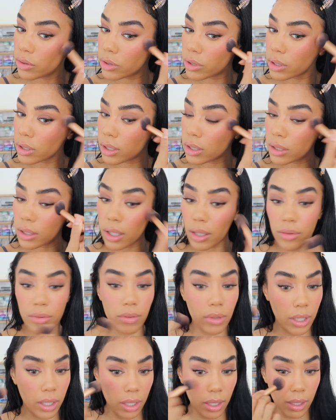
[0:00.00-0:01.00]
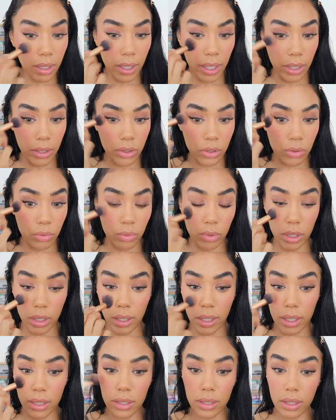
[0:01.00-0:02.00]
just because I feel like it layers
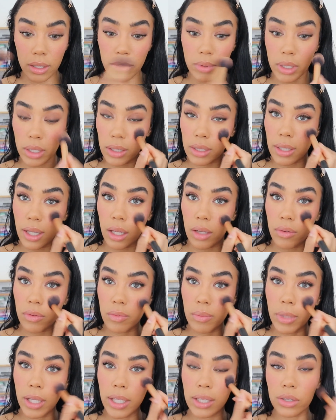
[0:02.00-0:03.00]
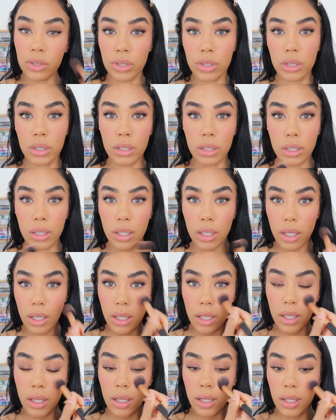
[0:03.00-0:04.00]
really nicely with this e.l.f. blush.
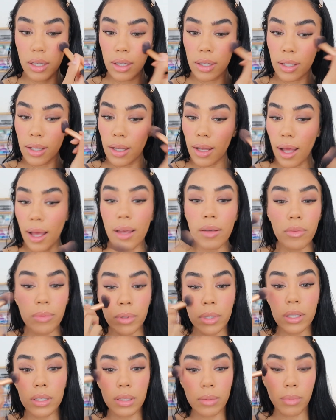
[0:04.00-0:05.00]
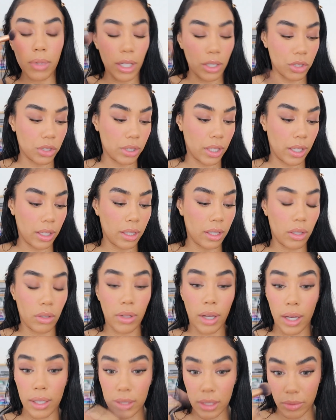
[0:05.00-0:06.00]
I've been into blush lately,
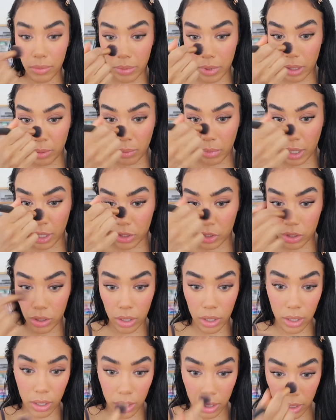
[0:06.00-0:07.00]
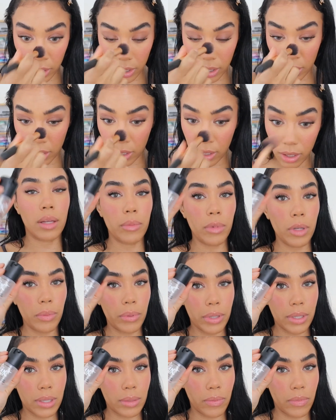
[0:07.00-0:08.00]
you guys. I've been a blush girl. So let me
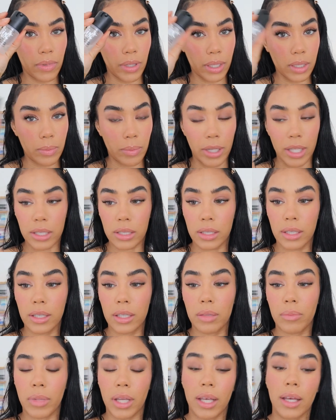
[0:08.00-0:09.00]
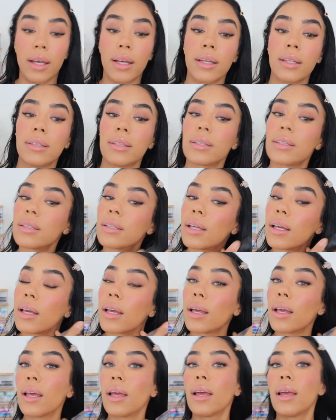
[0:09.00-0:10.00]
put some Fix Plus on because
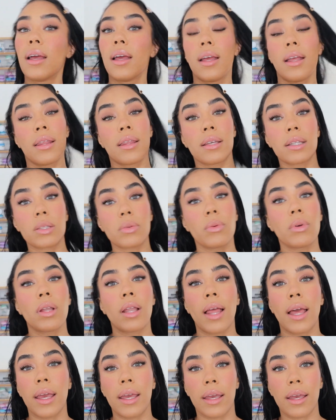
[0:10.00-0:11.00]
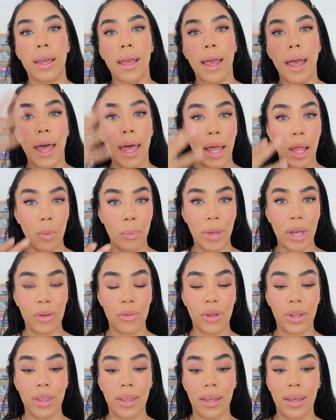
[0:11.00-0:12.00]
this will like help
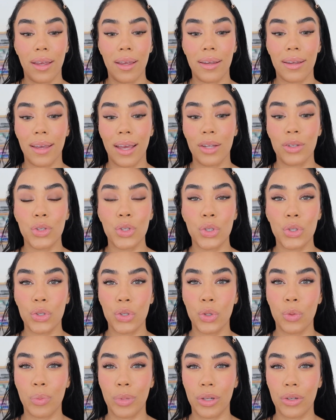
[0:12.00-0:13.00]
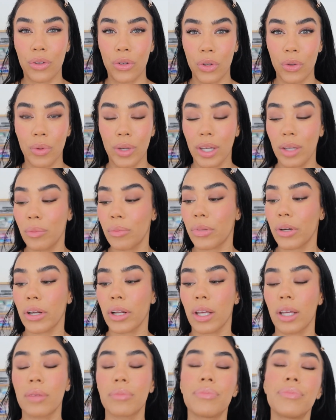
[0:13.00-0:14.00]
everything get super dewy and
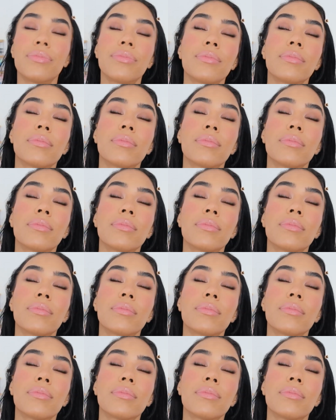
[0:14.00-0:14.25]
pretty.